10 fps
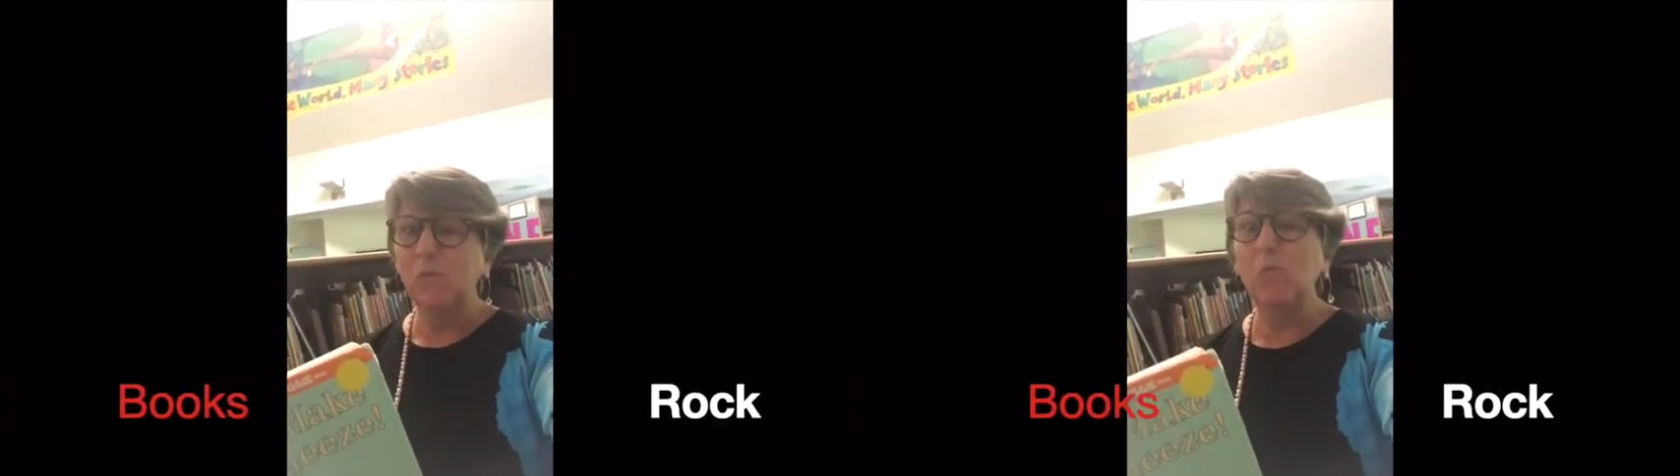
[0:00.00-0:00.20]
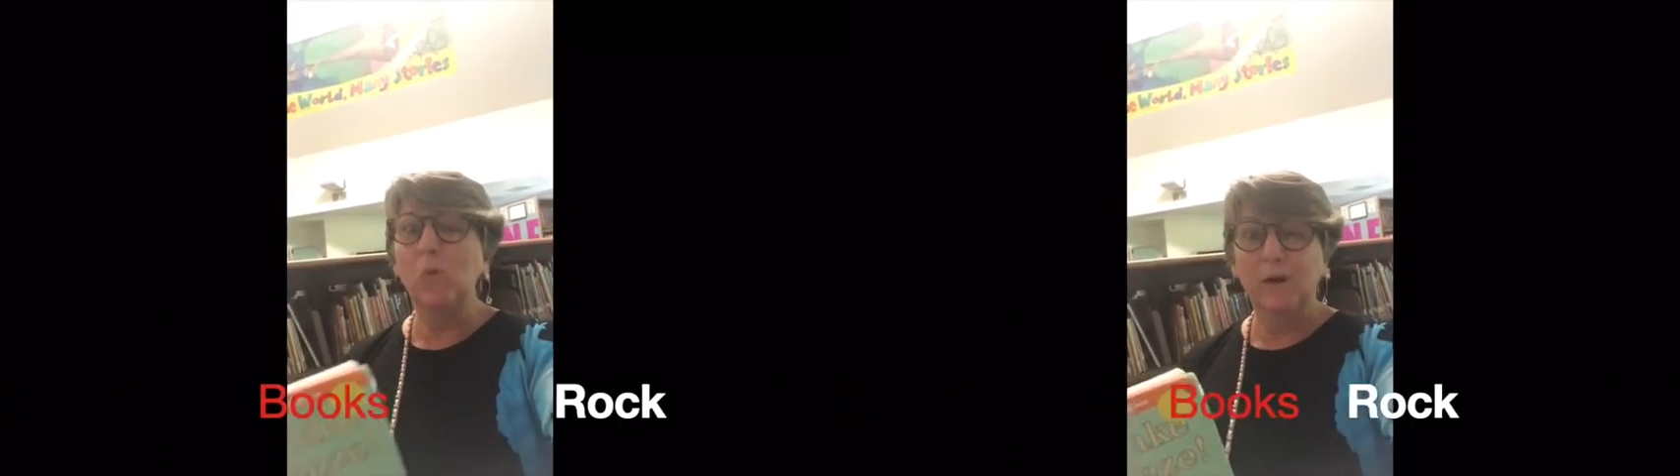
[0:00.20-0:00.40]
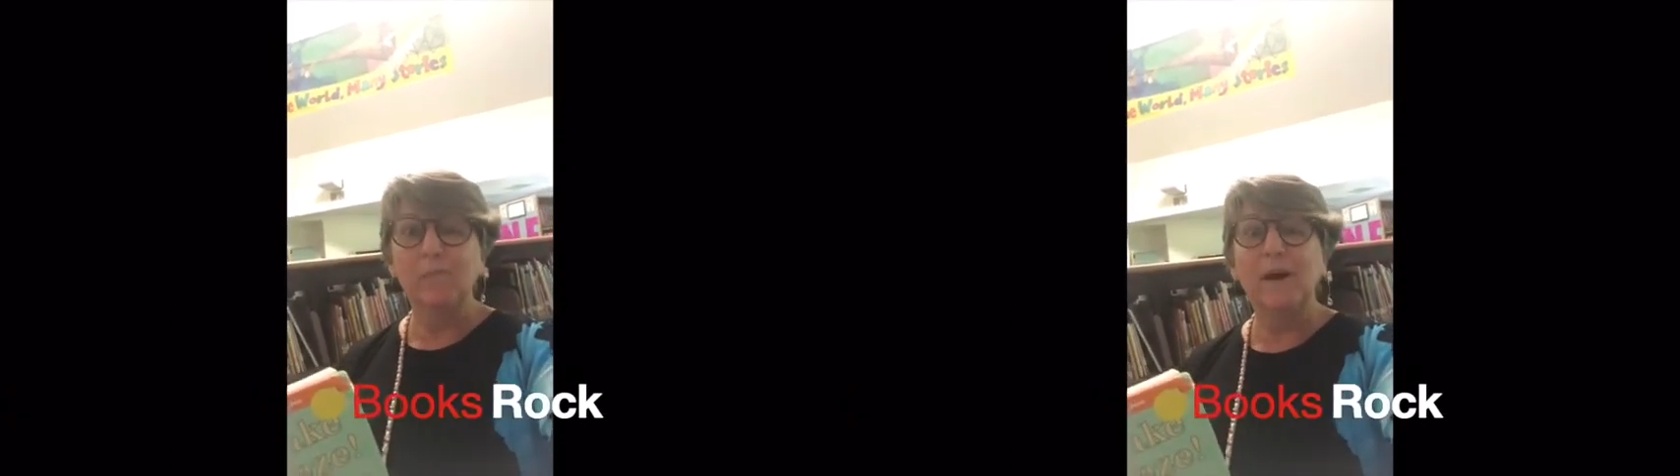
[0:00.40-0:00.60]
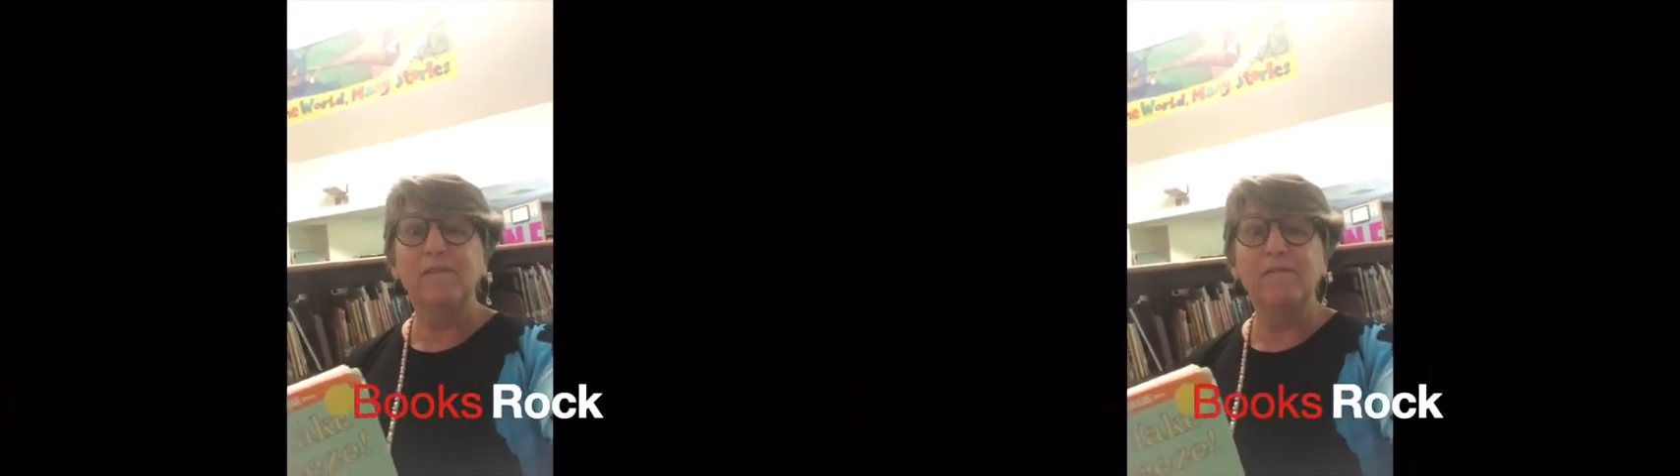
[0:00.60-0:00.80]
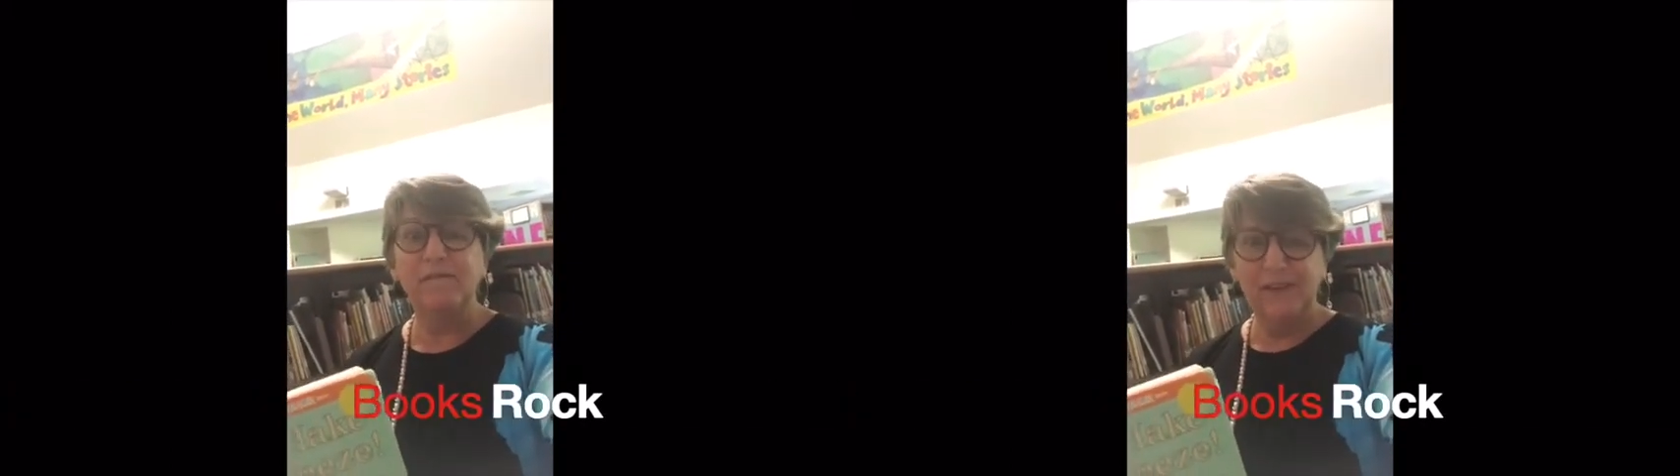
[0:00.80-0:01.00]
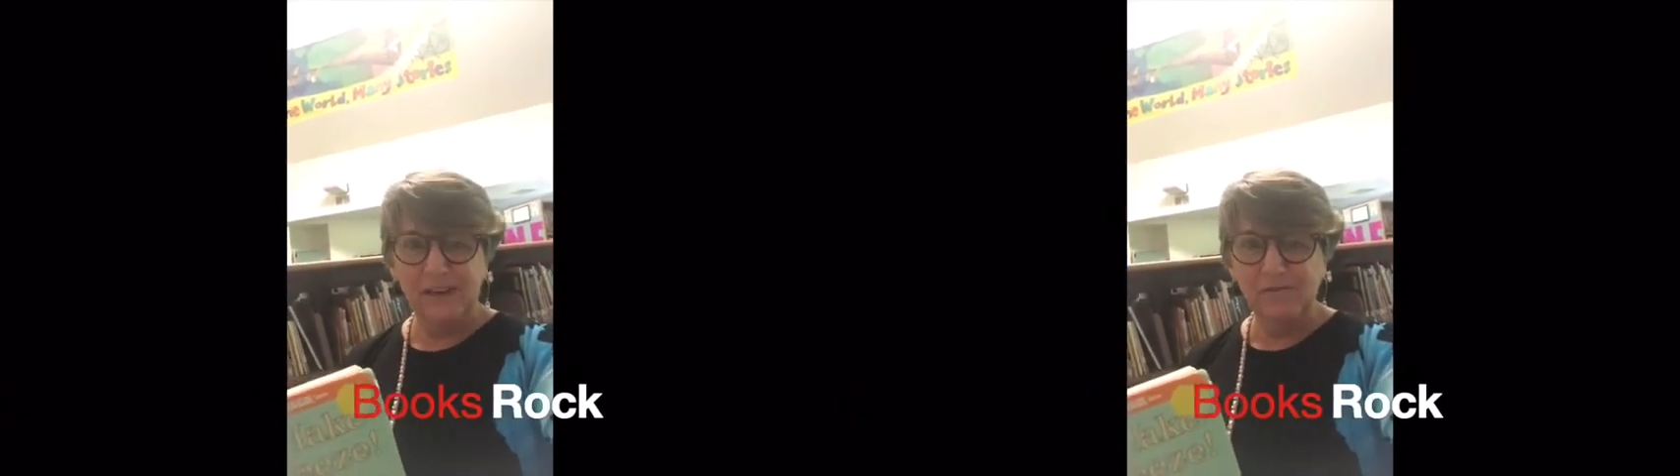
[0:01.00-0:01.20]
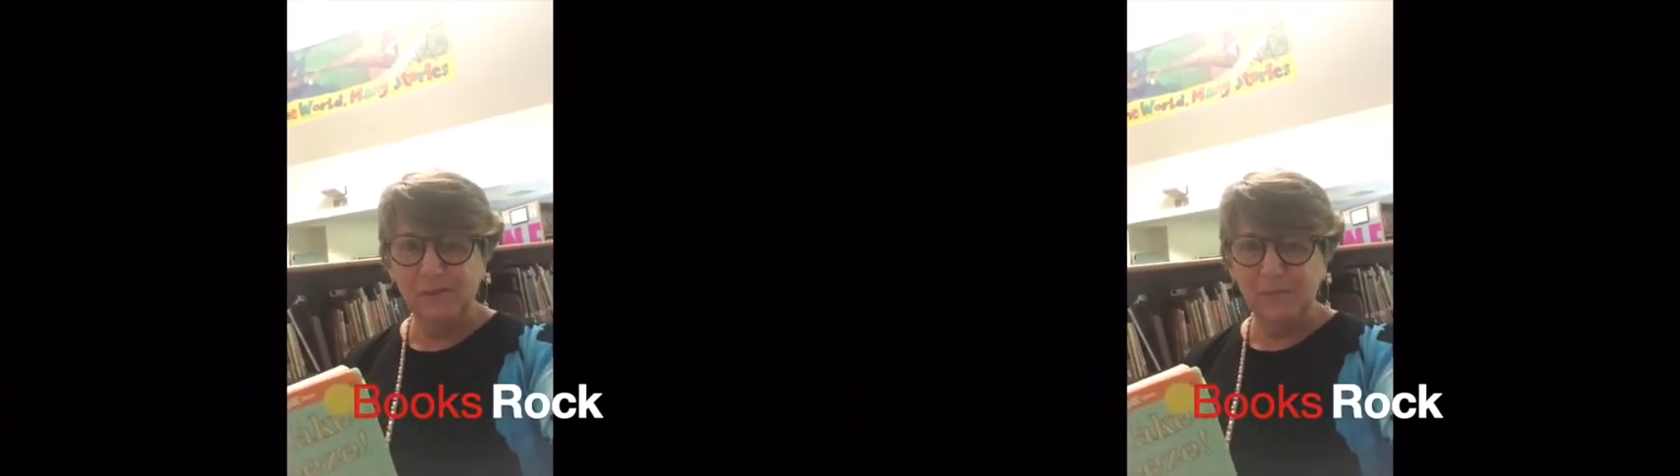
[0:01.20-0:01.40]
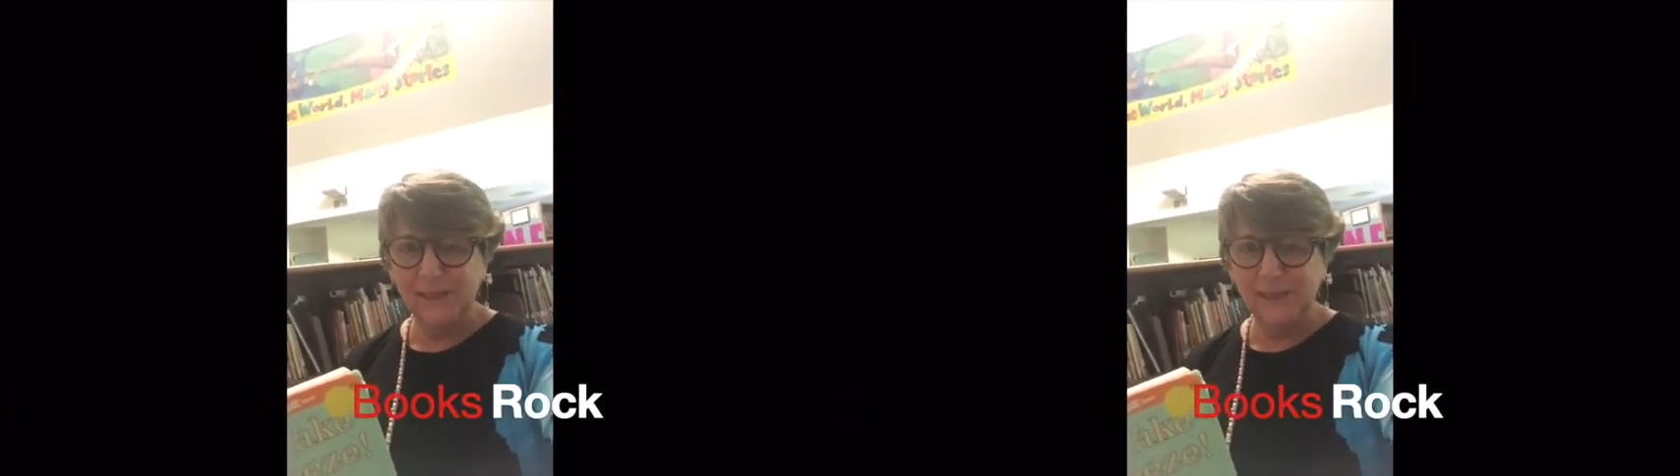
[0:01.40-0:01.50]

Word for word: one of my favorite